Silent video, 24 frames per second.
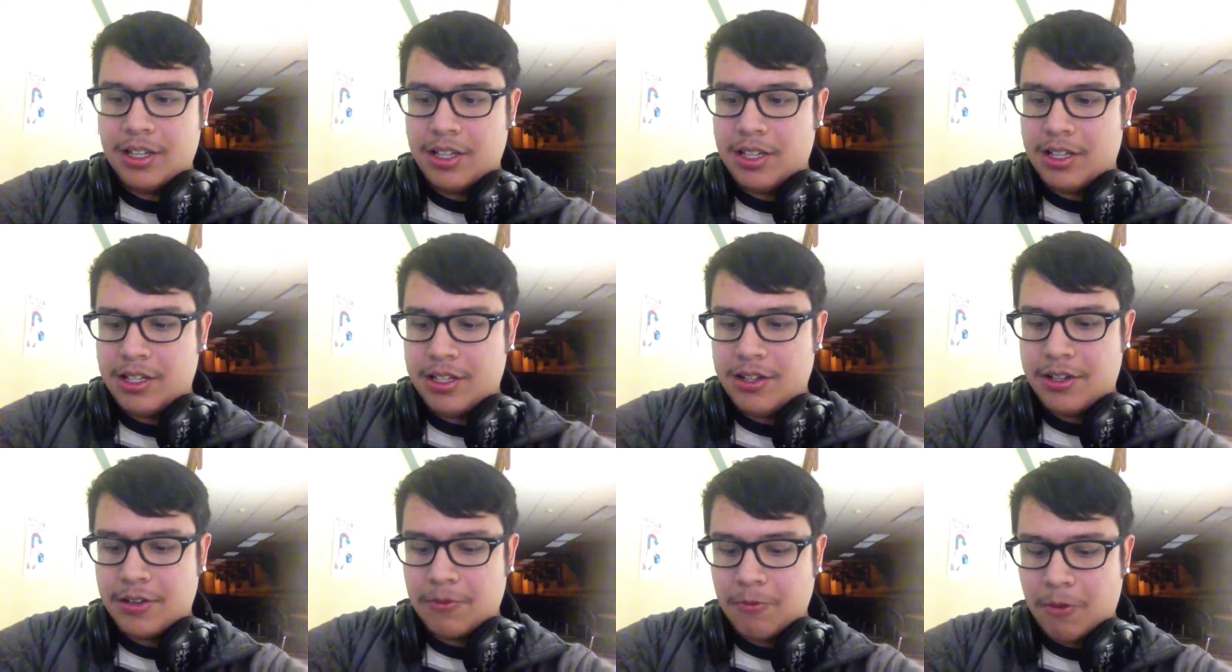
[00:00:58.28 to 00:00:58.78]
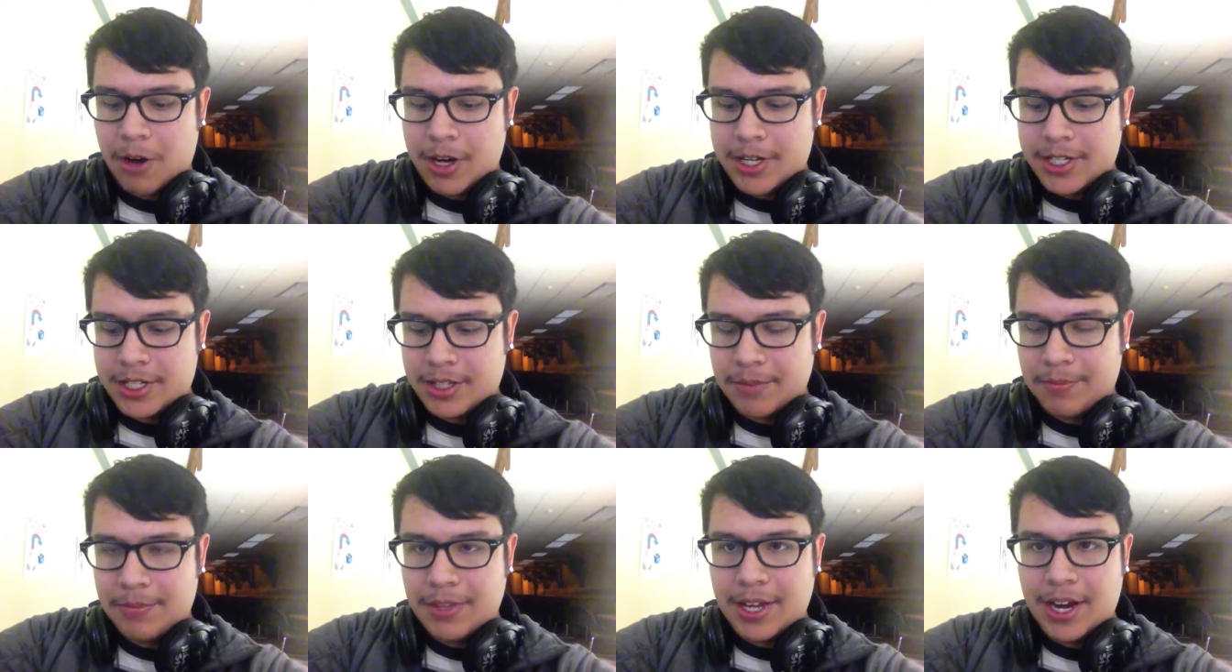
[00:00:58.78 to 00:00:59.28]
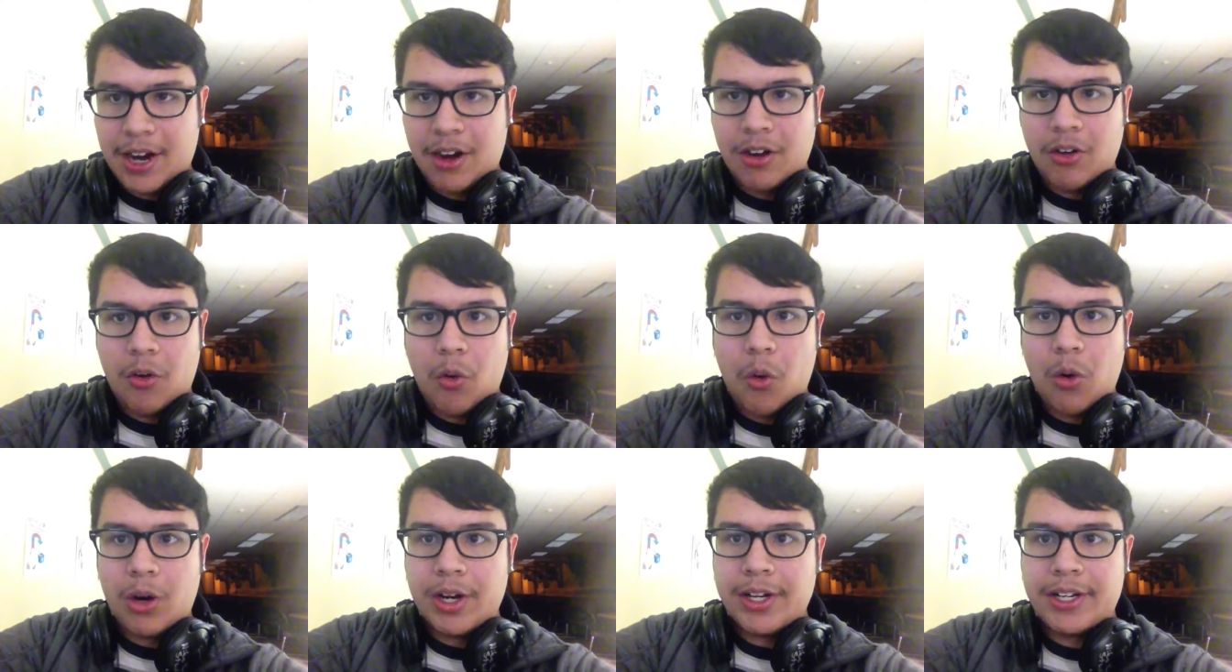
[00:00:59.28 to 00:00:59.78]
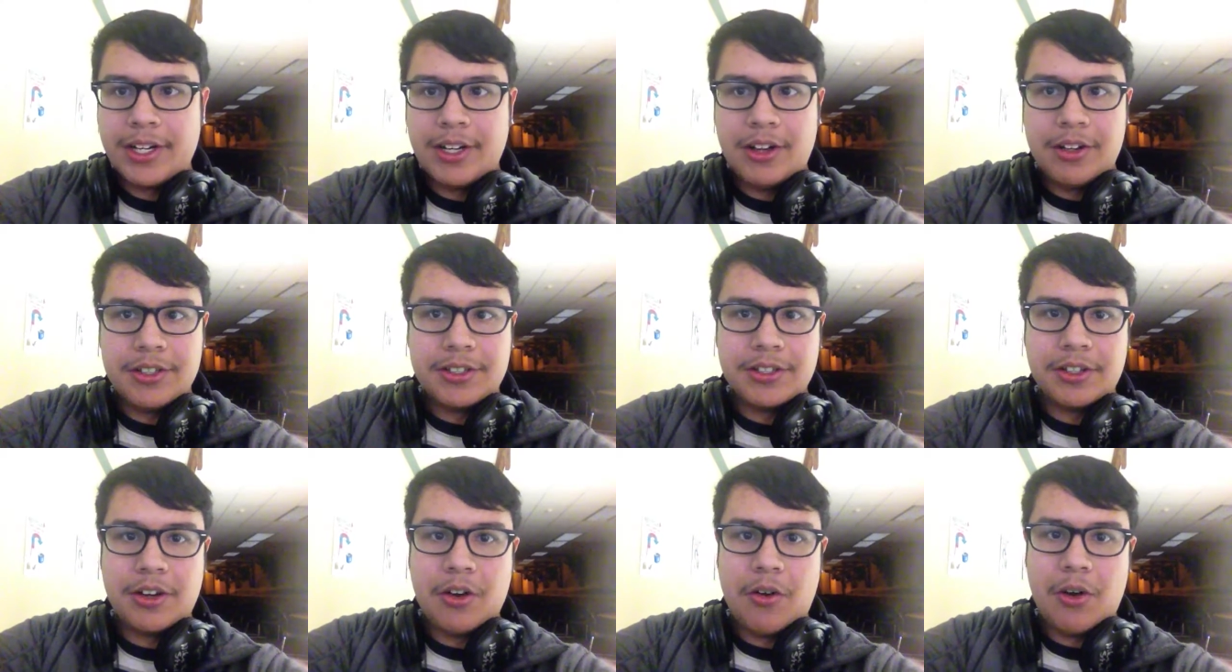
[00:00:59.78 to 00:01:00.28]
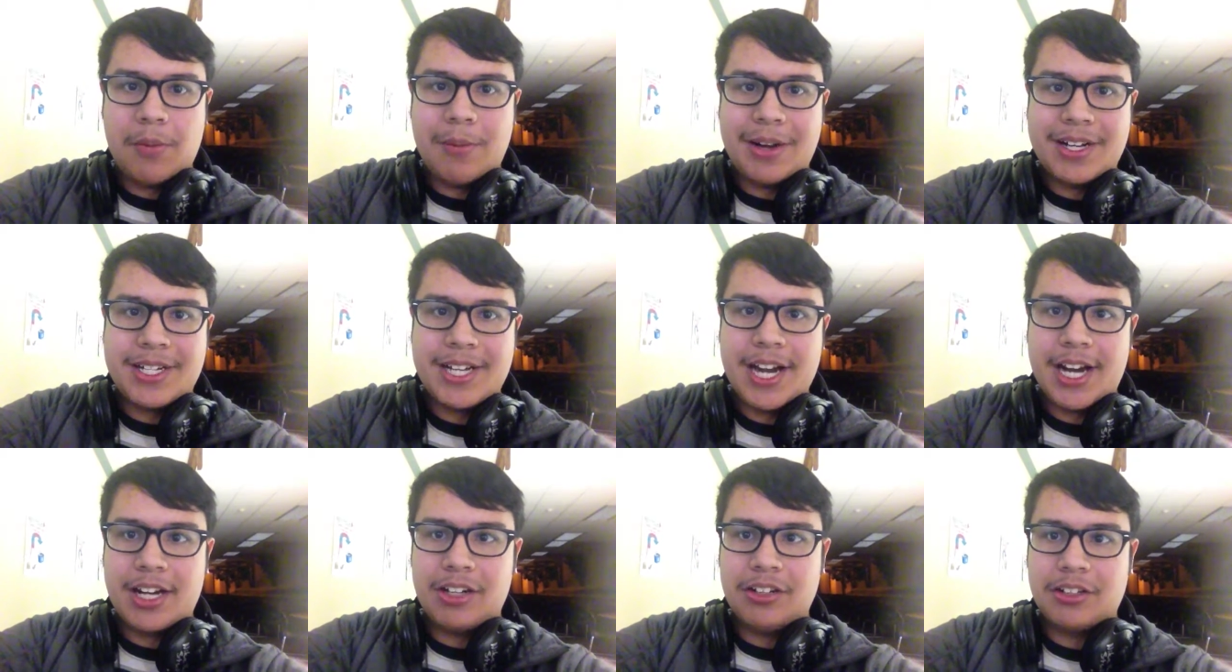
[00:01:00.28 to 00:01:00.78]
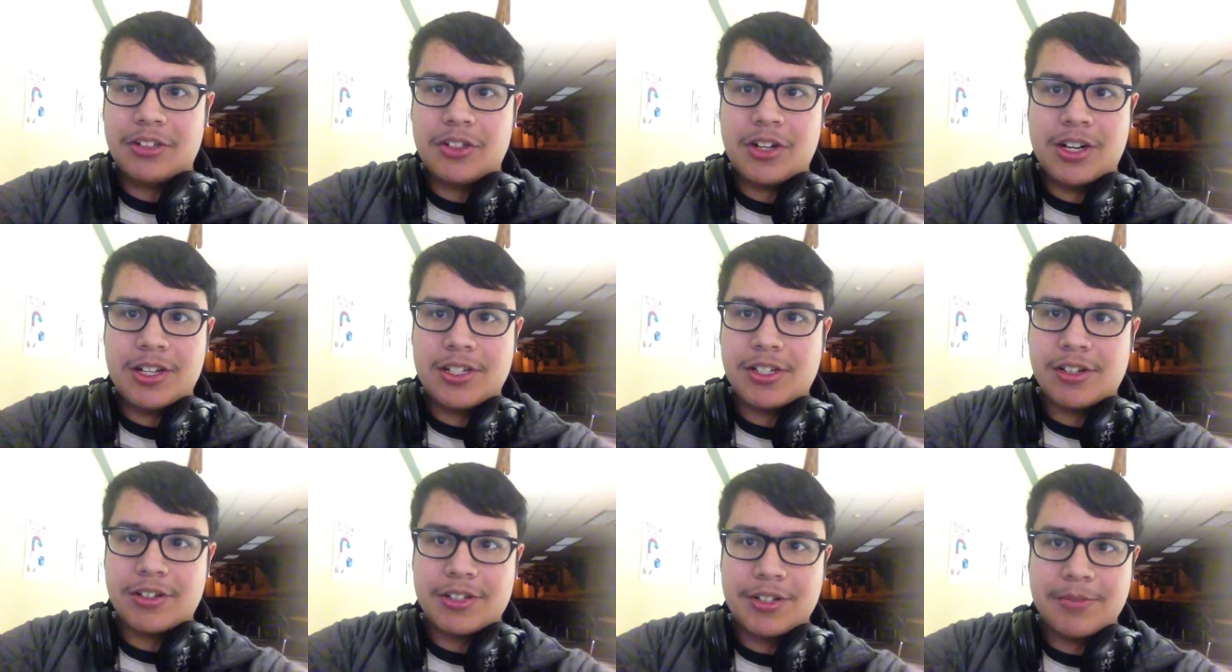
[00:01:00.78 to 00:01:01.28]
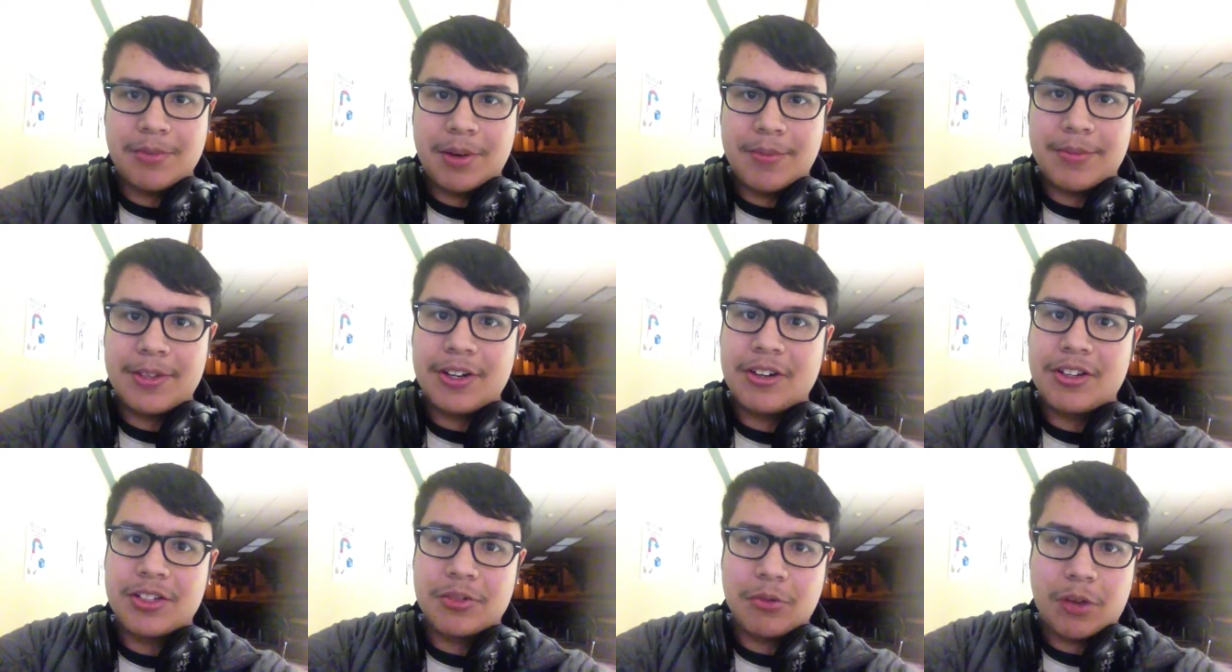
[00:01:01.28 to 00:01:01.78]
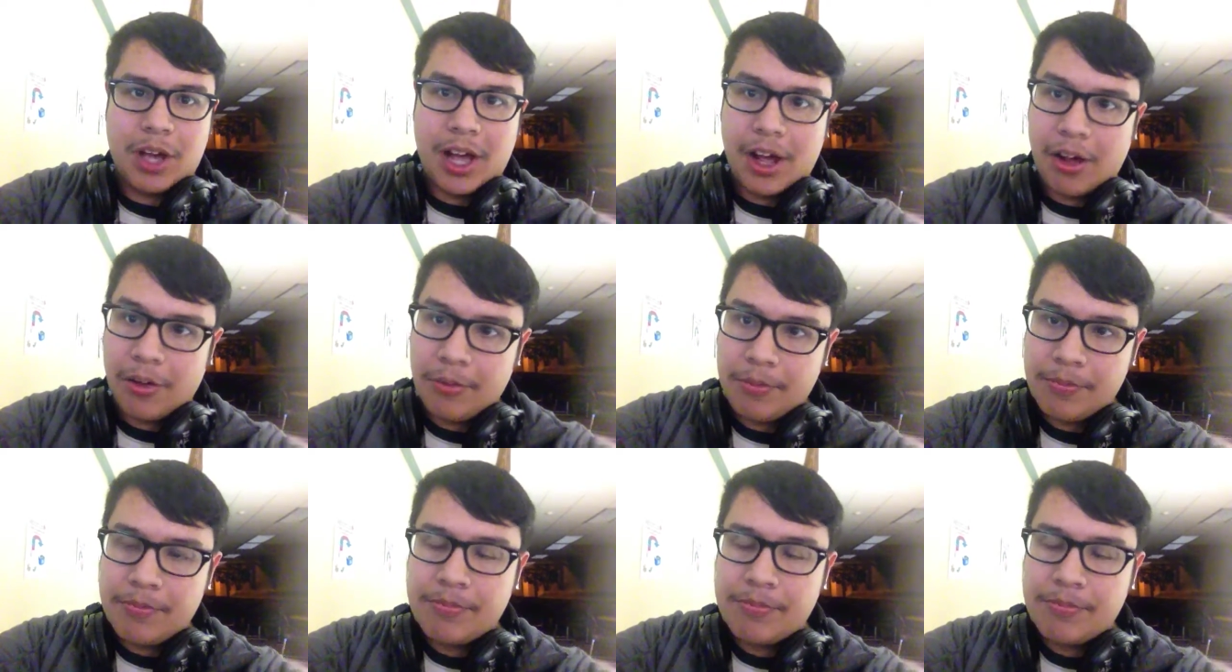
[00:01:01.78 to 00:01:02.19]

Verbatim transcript: You can watch them there, or you can also go on my channel and try to search them up there as well.